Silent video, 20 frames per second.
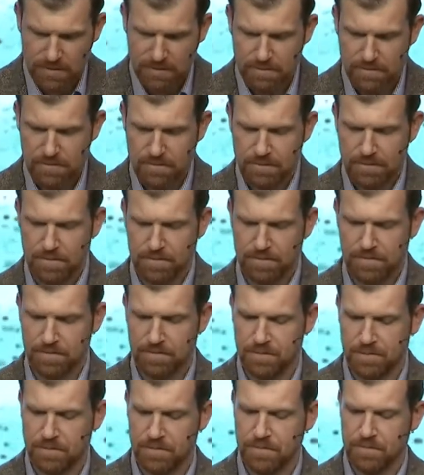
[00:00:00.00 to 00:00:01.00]

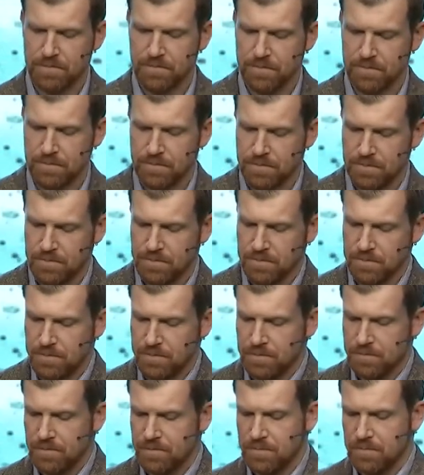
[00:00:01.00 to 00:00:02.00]

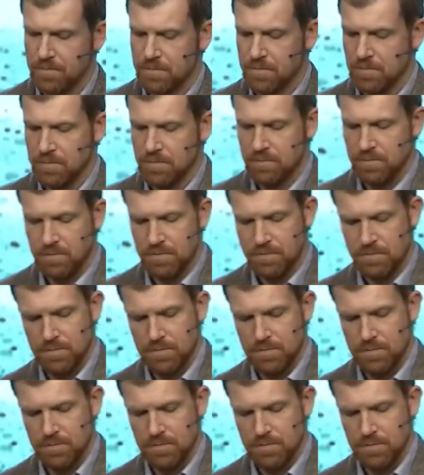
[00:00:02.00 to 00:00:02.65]
No one is speaking in this clip.